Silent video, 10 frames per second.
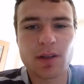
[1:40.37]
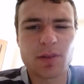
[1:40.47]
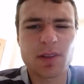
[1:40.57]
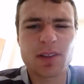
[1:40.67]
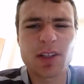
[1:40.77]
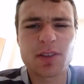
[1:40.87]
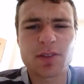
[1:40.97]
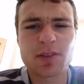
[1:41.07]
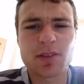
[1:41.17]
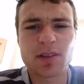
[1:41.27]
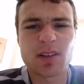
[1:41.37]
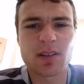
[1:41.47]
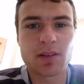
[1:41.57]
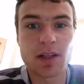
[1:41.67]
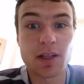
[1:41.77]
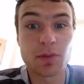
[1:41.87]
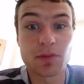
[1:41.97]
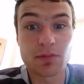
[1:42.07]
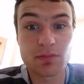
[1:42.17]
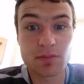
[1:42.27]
don't think teachers or anyone